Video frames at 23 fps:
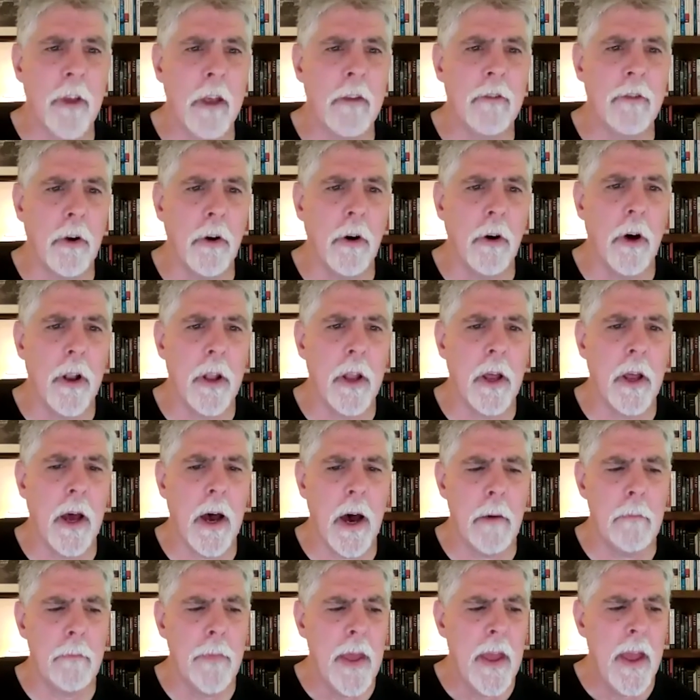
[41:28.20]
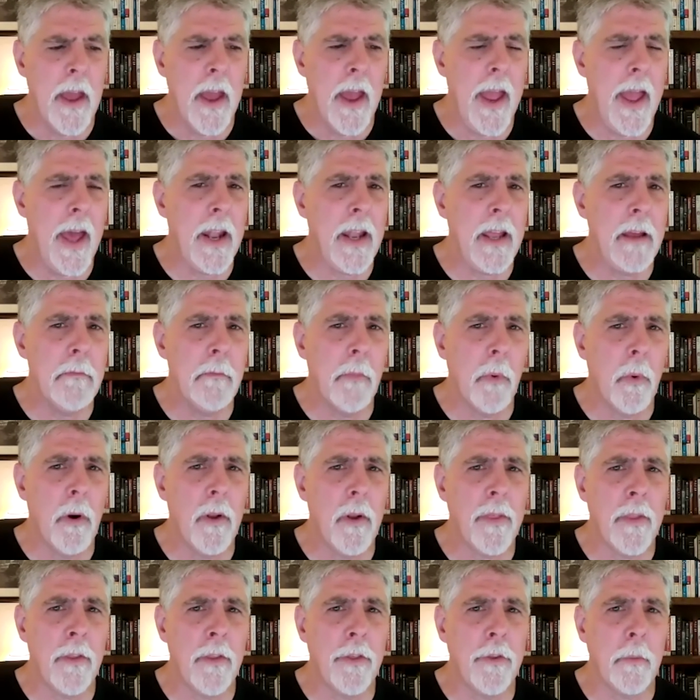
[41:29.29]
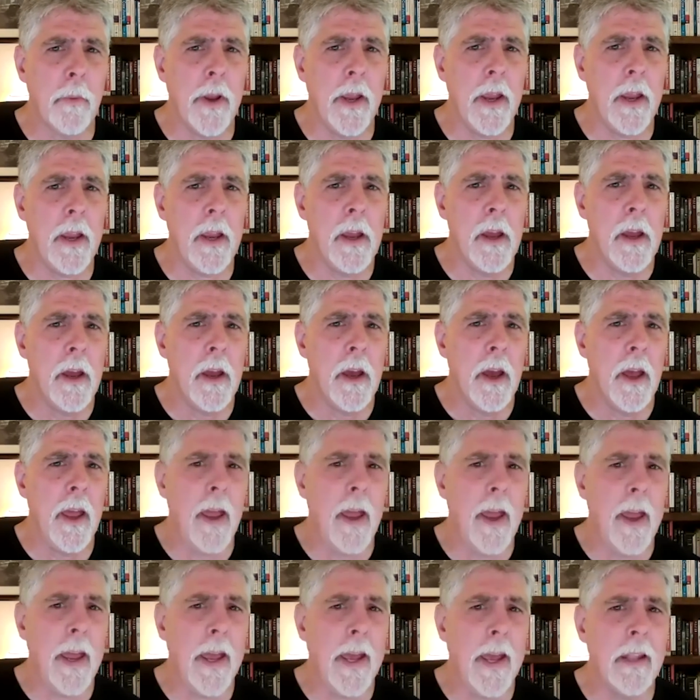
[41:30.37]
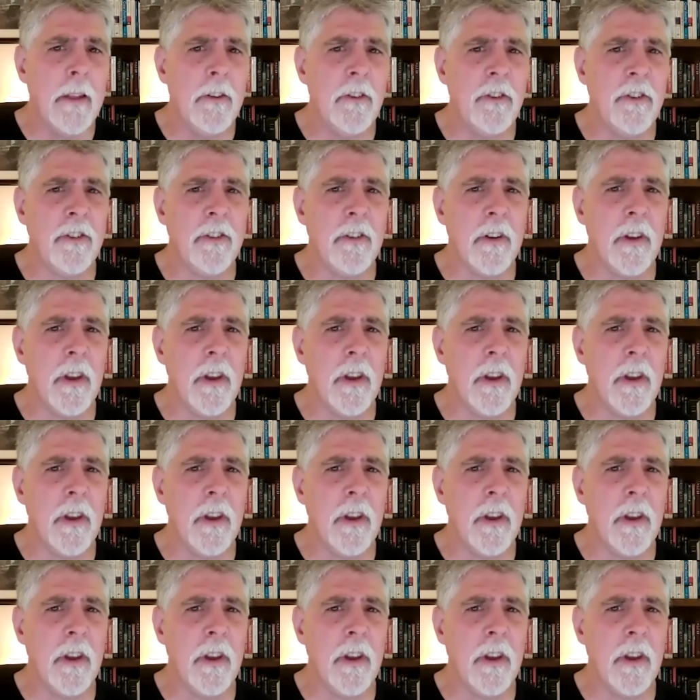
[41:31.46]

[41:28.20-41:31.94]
good. Any more than 3, and